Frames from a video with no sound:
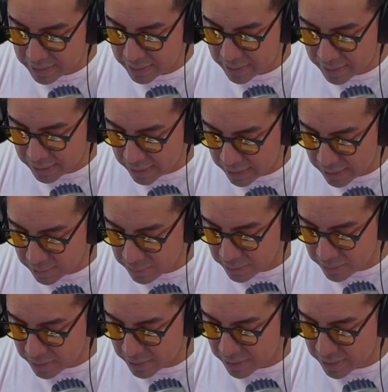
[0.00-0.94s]
a
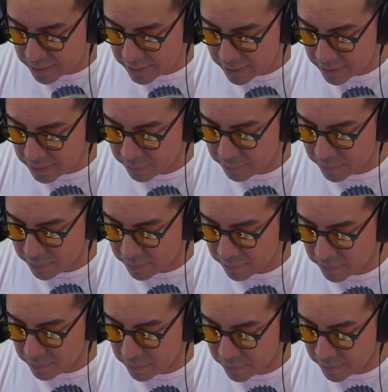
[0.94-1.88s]
8% attack buff
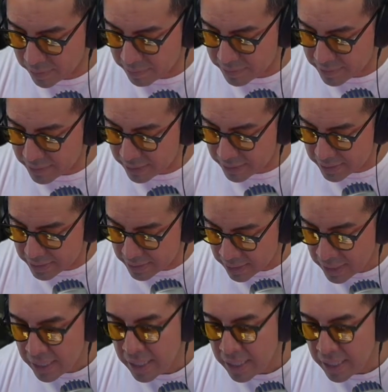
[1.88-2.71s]
for 5 seconds.